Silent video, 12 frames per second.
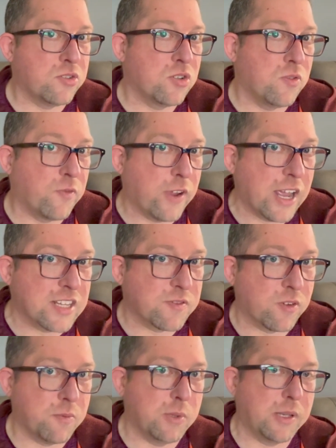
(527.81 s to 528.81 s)
too fast
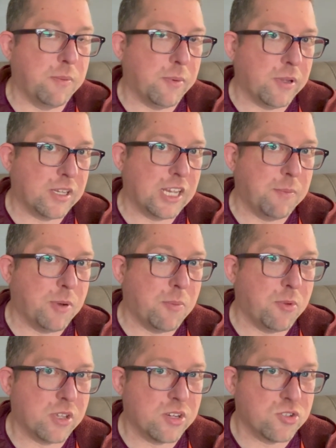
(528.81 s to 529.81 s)
for them to keep up
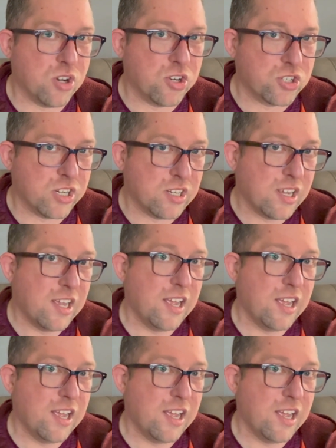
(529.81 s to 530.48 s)
with the construction,